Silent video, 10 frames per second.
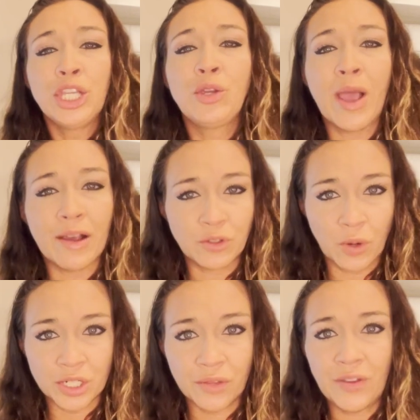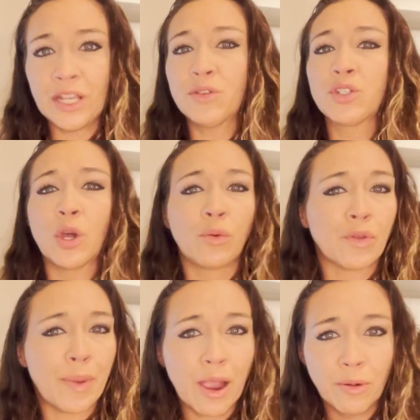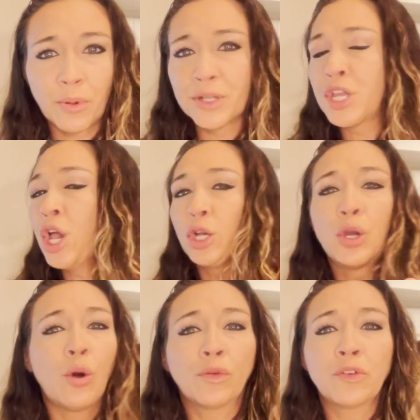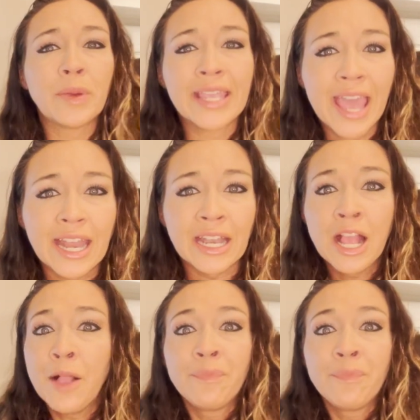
You have to watch the videos, go over the PowerPoints, go over them again.